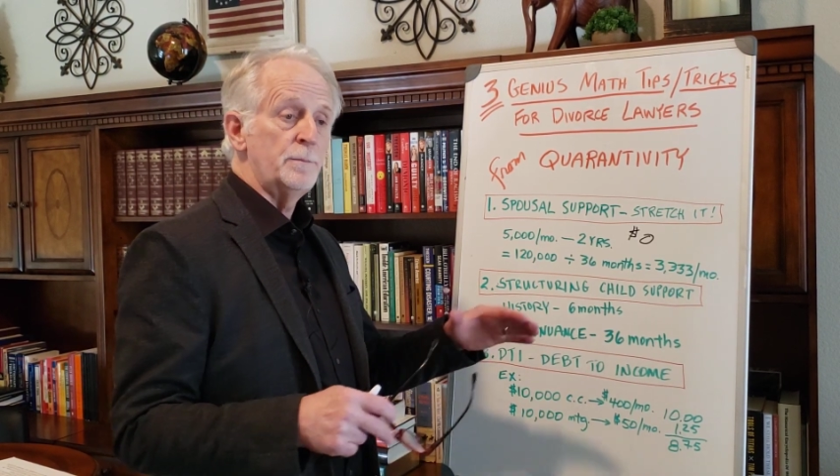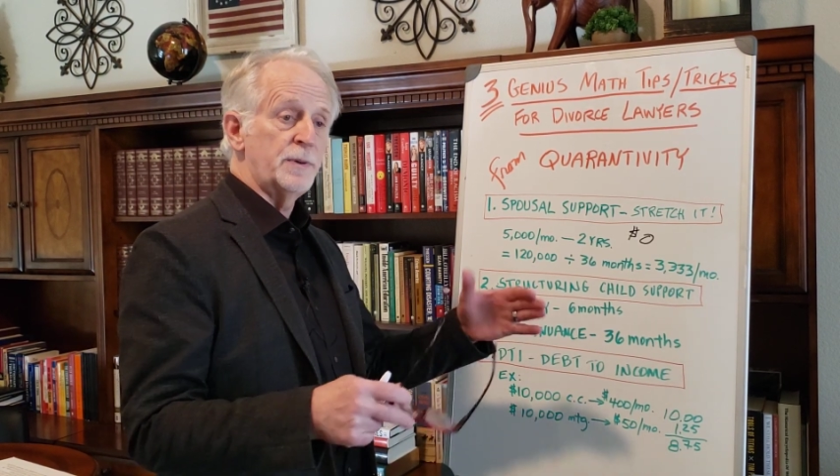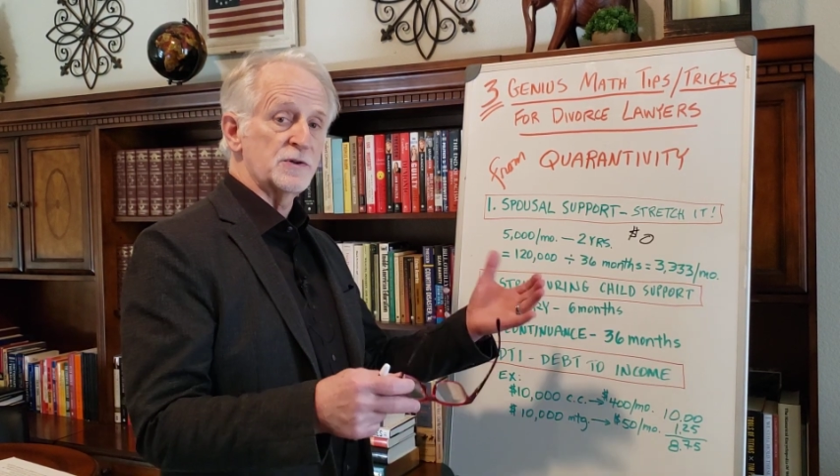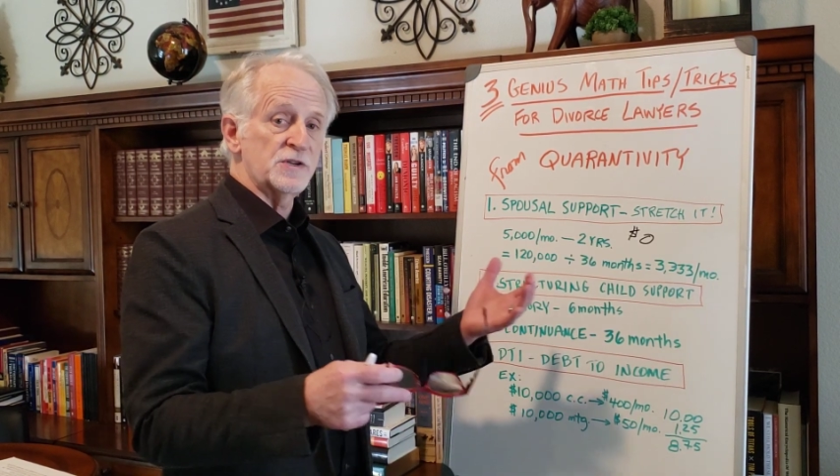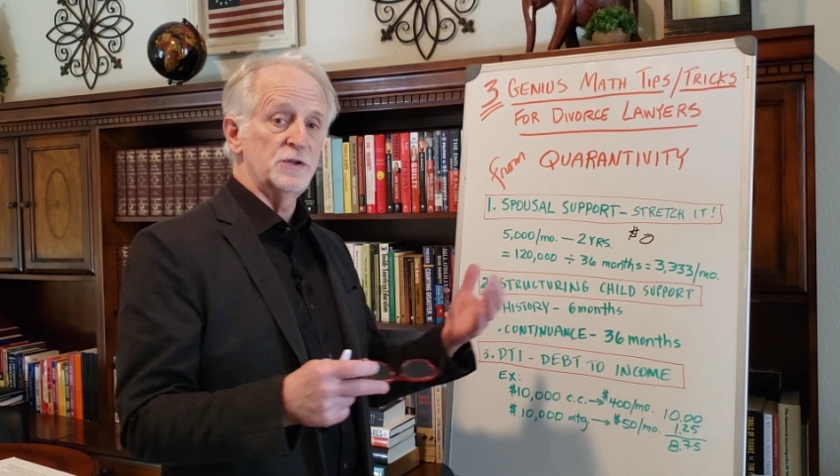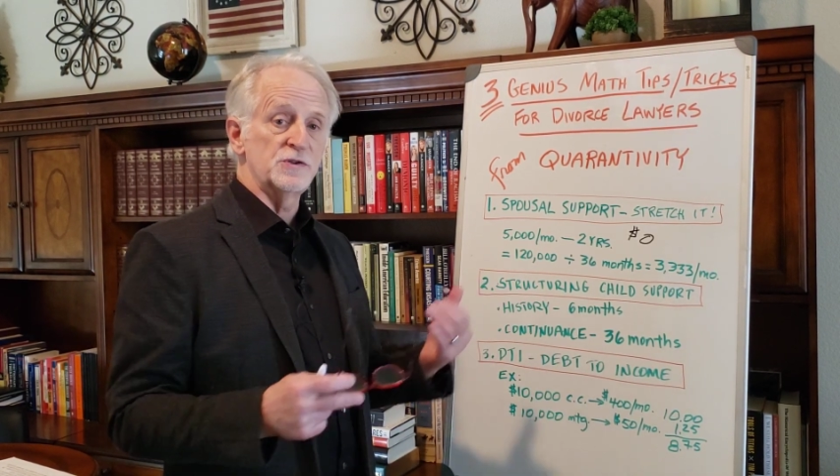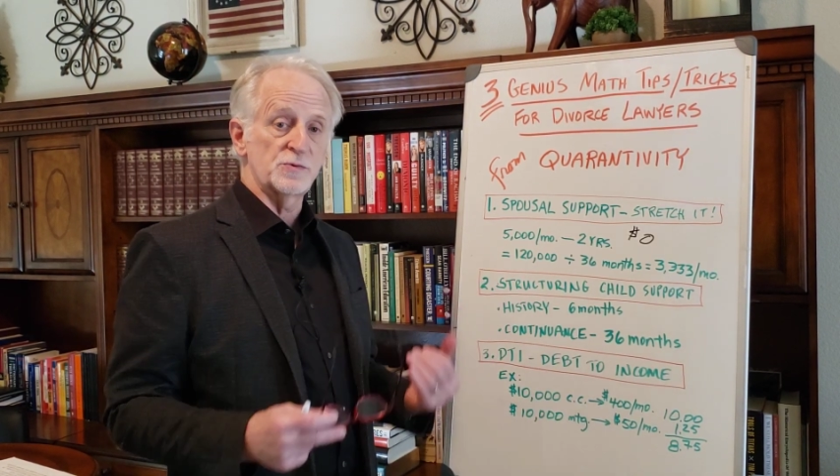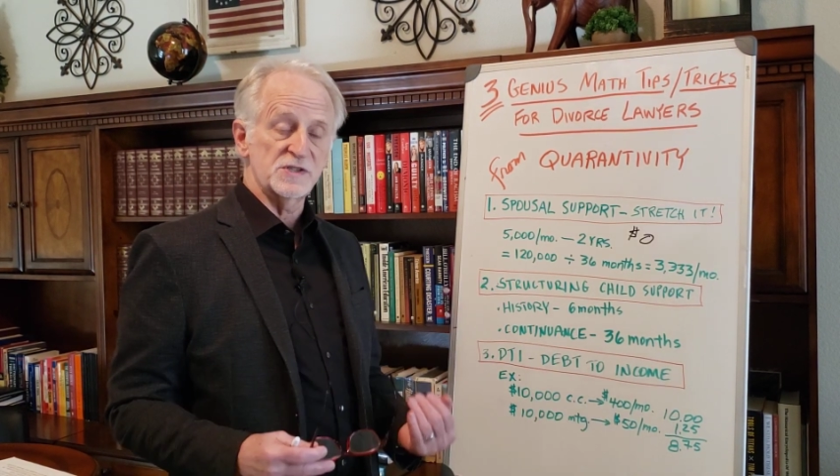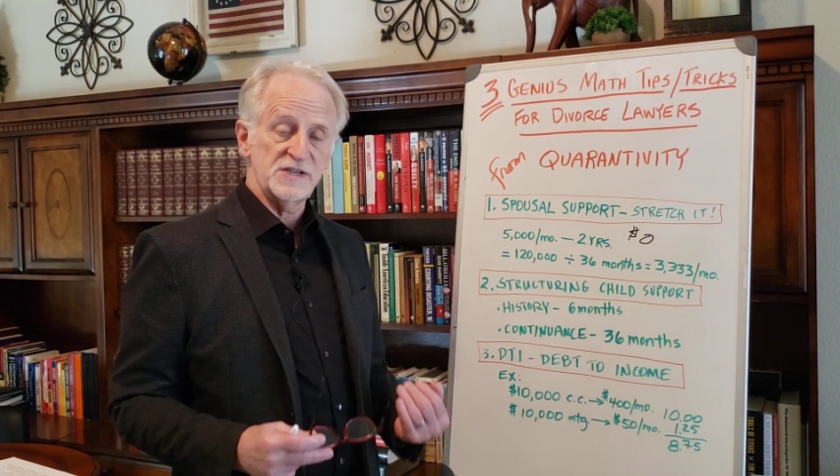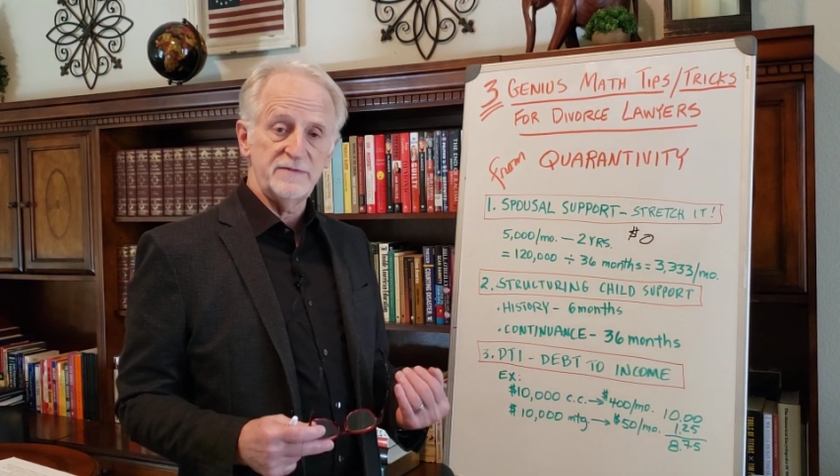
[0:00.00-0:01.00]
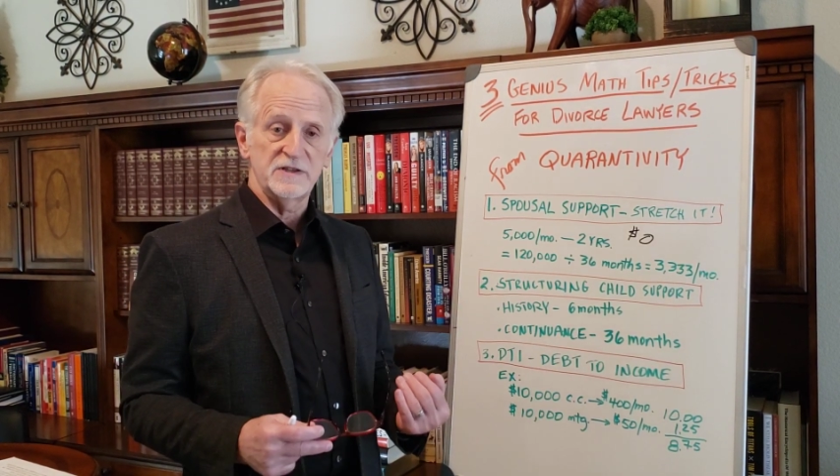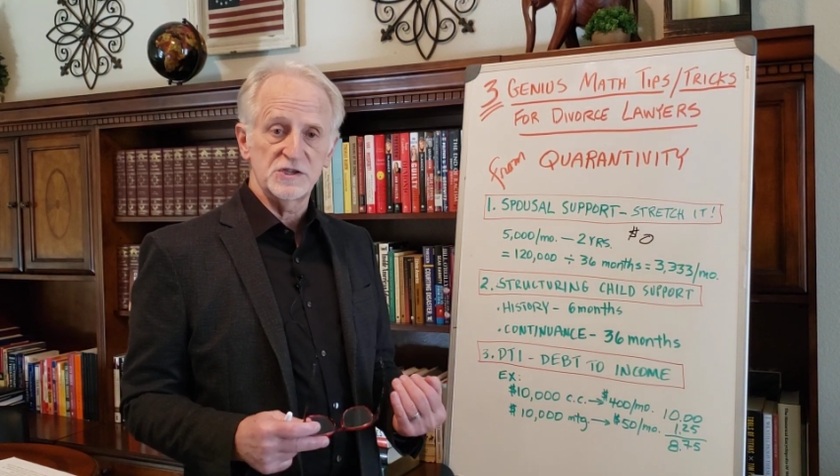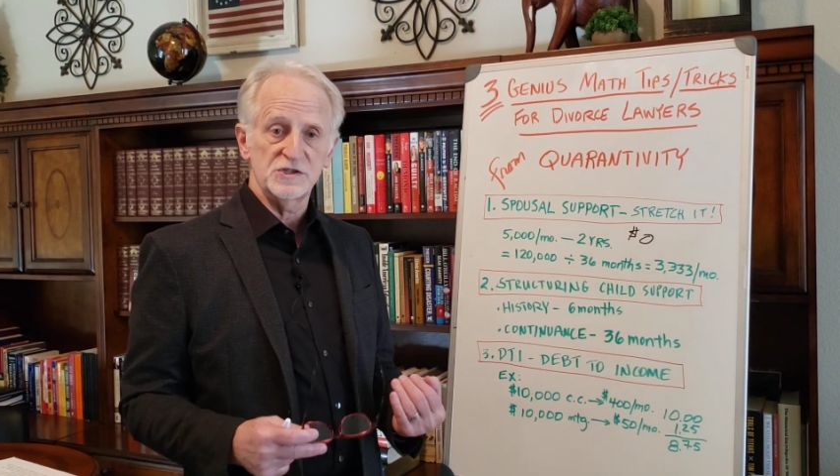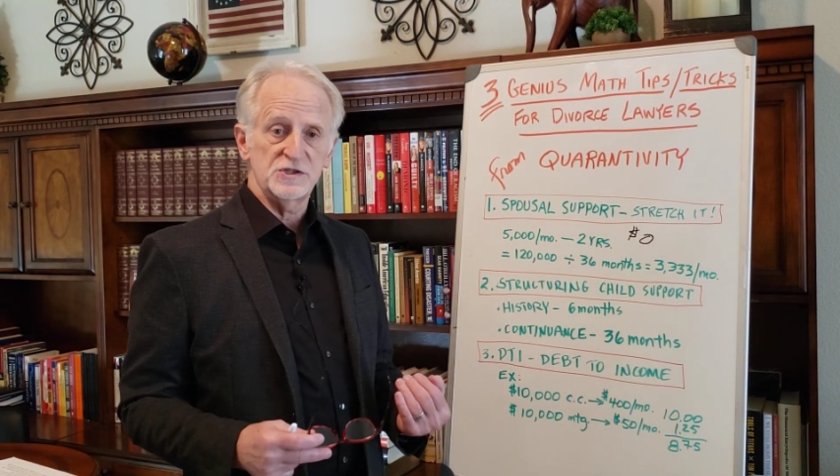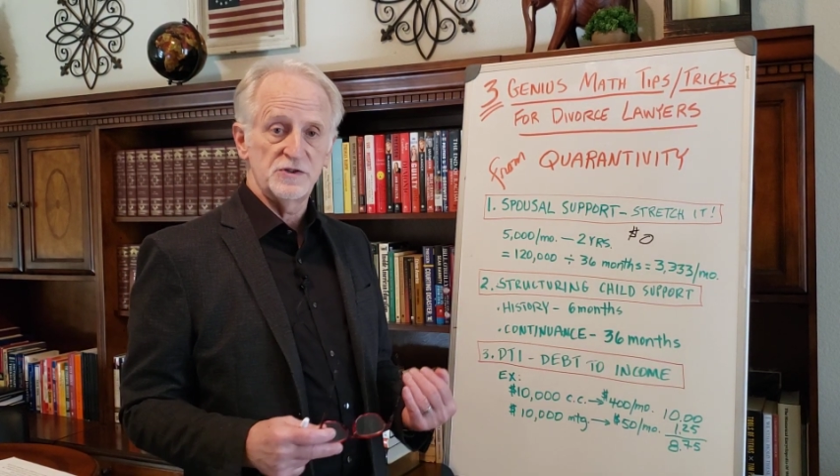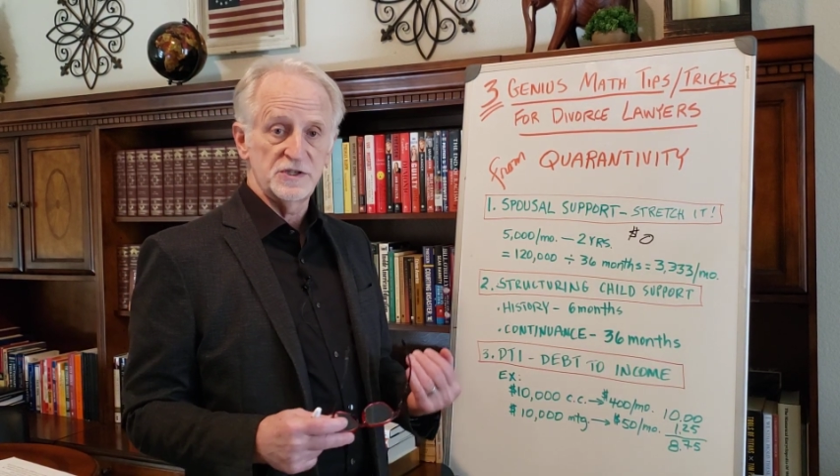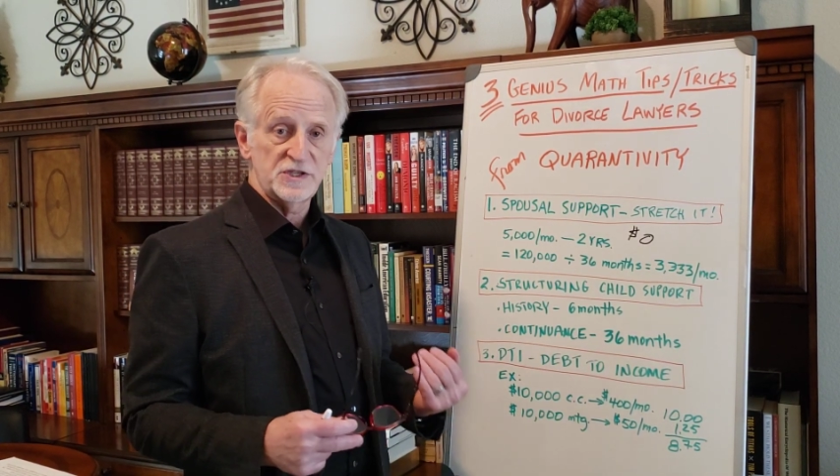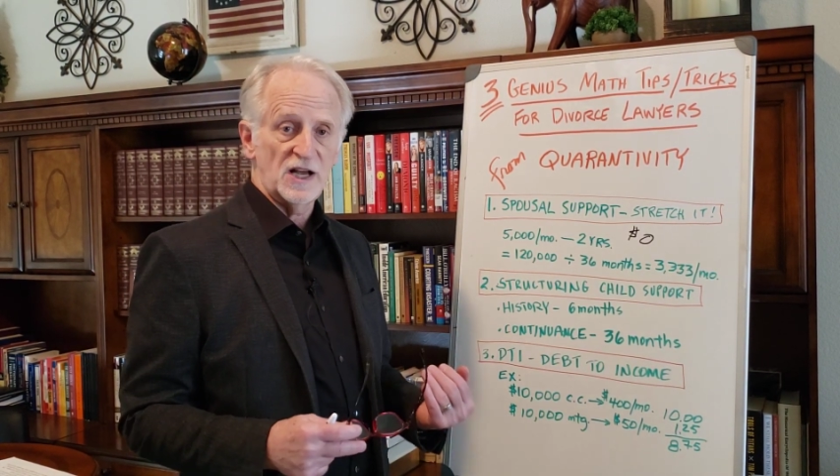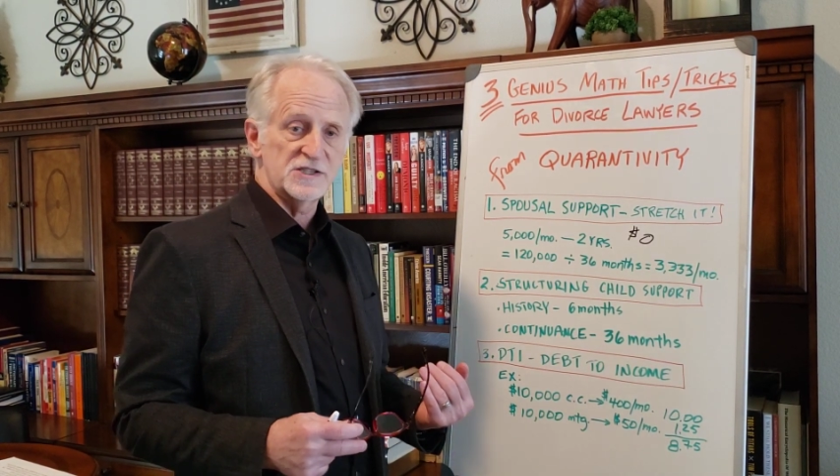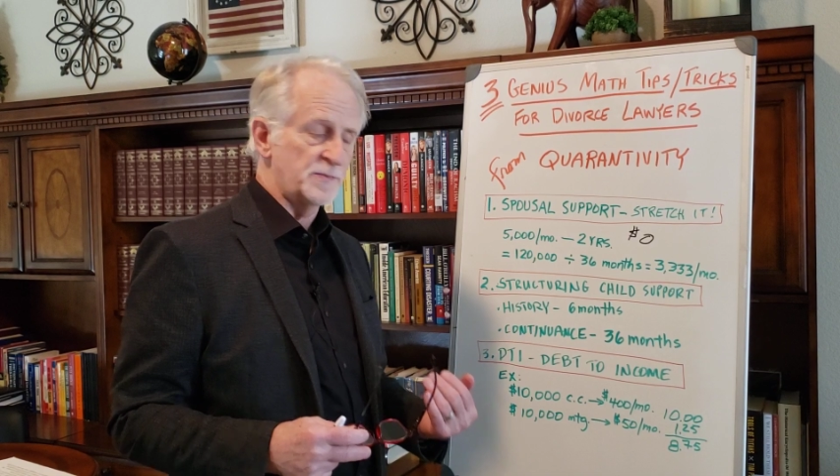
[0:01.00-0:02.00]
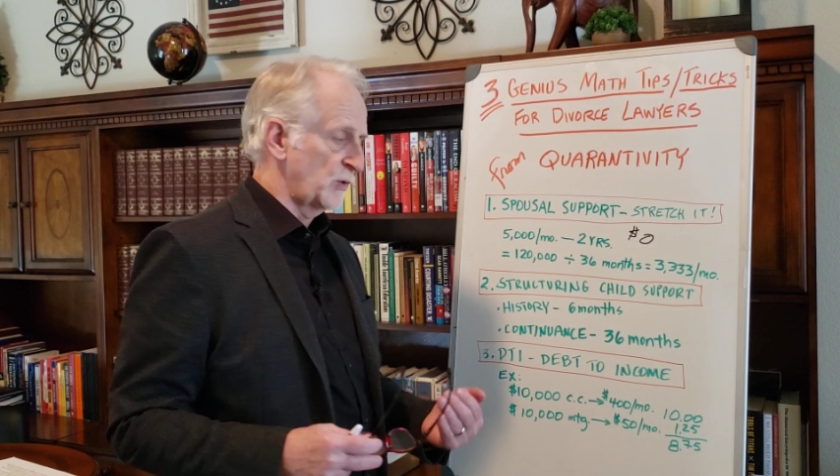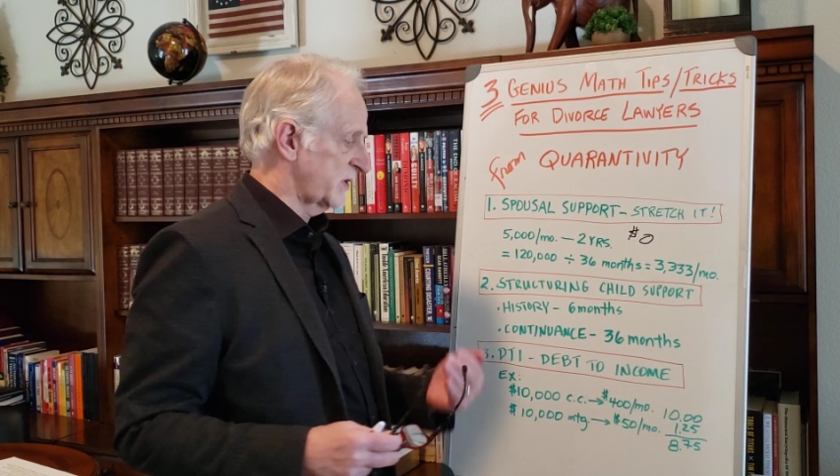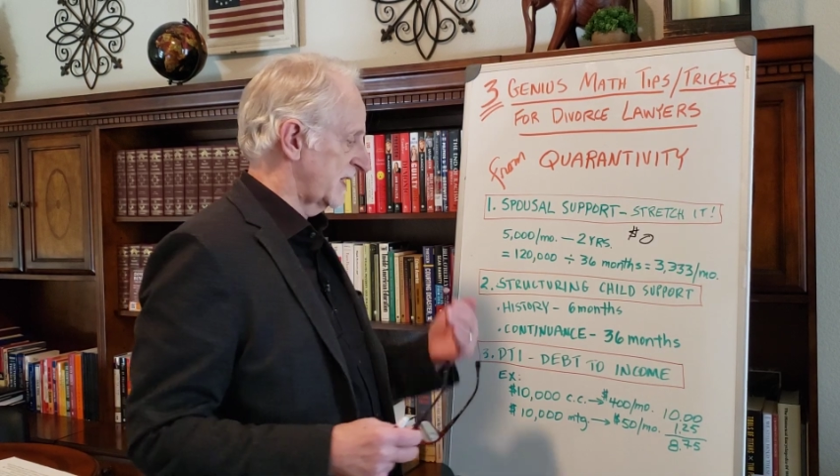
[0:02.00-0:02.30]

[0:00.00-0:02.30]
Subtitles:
person who's receiving the child support